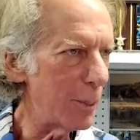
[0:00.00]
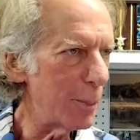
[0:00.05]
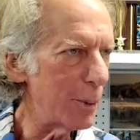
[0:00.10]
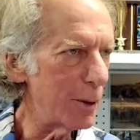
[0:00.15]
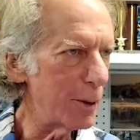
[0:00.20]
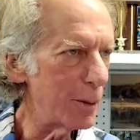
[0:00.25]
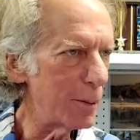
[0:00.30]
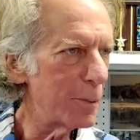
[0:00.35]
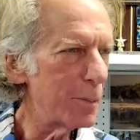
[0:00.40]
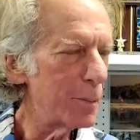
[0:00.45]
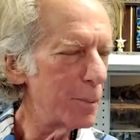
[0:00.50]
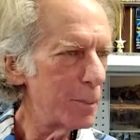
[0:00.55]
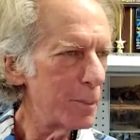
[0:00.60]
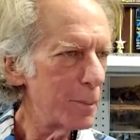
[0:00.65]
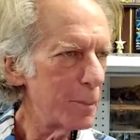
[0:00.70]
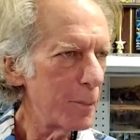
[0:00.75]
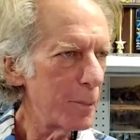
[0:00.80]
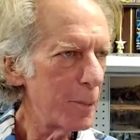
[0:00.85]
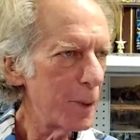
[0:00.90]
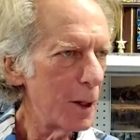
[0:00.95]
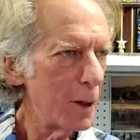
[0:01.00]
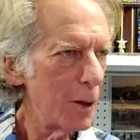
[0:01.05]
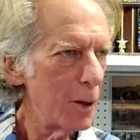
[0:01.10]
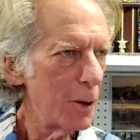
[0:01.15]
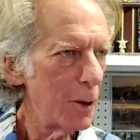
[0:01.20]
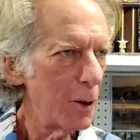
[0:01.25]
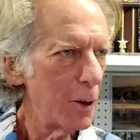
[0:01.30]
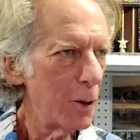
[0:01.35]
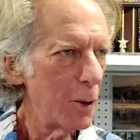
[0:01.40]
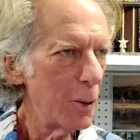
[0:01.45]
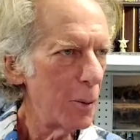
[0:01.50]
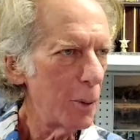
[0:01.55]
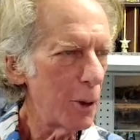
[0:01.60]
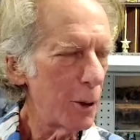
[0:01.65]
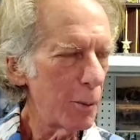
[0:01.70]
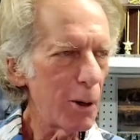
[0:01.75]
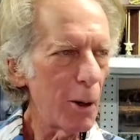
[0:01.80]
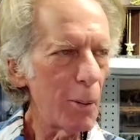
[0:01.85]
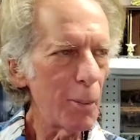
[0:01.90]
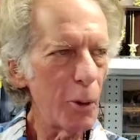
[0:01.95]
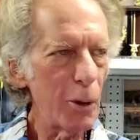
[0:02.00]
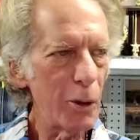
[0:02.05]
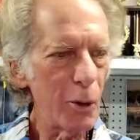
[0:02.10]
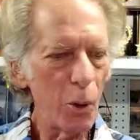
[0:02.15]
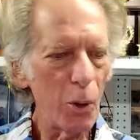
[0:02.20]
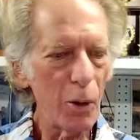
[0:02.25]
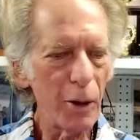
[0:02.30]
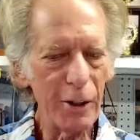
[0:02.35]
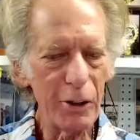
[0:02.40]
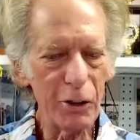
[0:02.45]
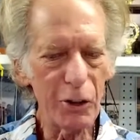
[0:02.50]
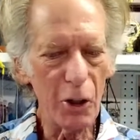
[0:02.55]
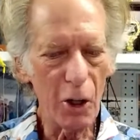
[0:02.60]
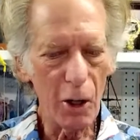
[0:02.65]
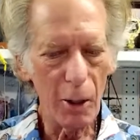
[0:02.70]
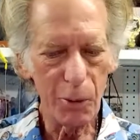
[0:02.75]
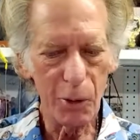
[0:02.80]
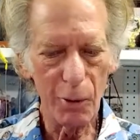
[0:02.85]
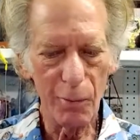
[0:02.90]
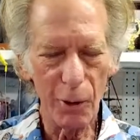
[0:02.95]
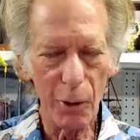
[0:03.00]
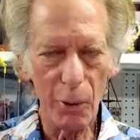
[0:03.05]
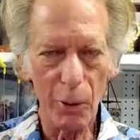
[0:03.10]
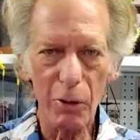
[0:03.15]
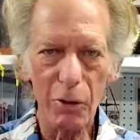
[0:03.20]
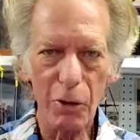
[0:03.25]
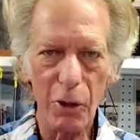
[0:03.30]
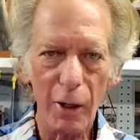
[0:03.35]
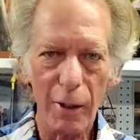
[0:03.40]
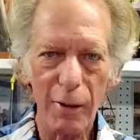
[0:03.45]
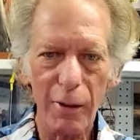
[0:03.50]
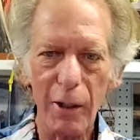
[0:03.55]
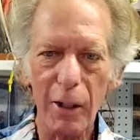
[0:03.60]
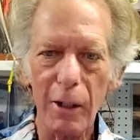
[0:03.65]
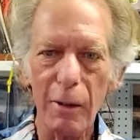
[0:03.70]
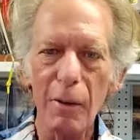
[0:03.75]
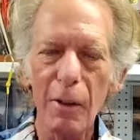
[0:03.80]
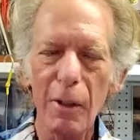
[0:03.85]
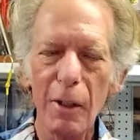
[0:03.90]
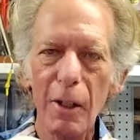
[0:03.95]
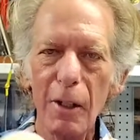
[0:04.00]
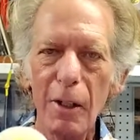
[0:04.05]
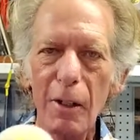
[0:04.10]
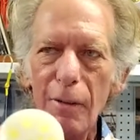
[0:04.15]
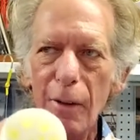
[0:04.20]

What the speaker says: to happen. But the problem with all these types of lures, like the